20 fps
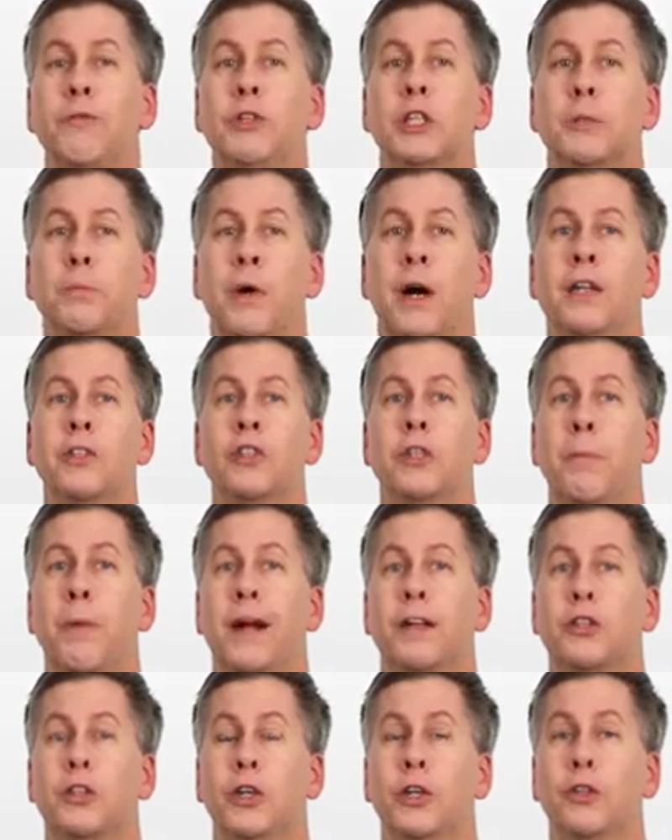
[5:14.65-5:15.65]
response to
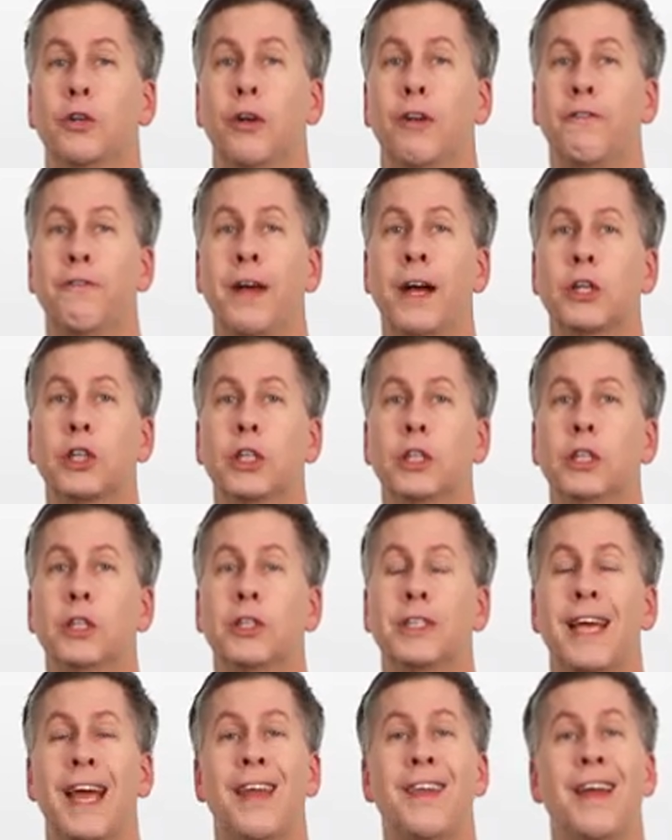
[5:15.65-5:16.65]
bacterial
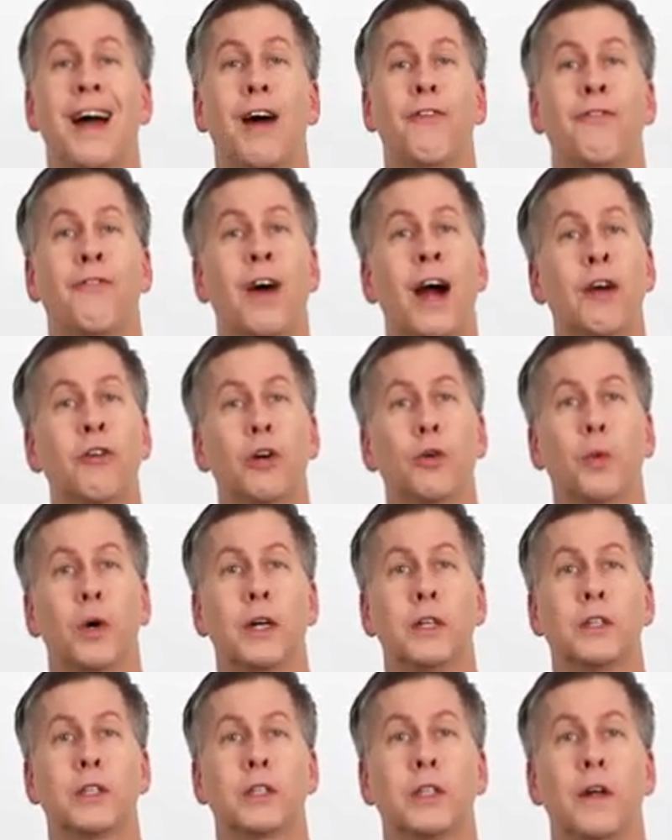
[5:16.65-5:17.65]
infections and not viral
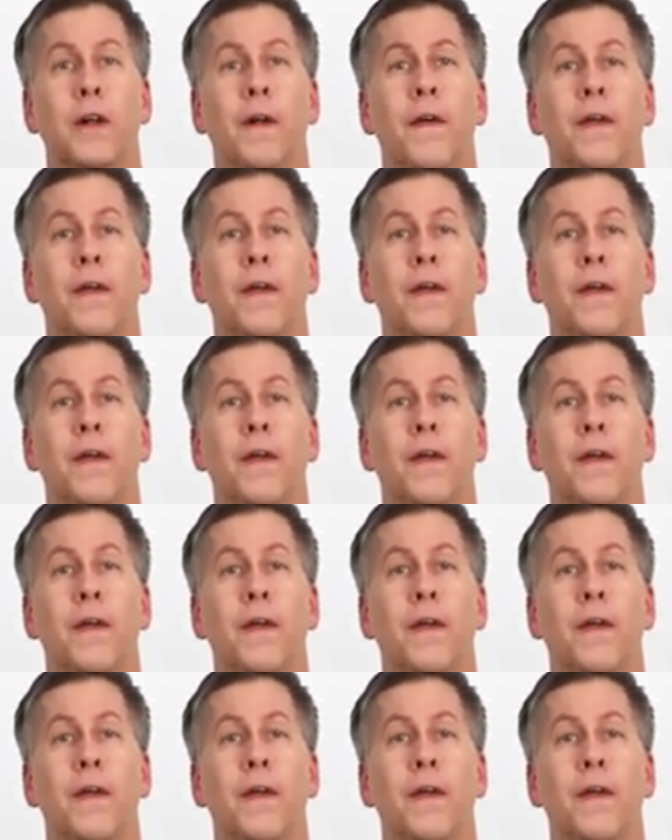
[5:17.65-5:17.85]
ones,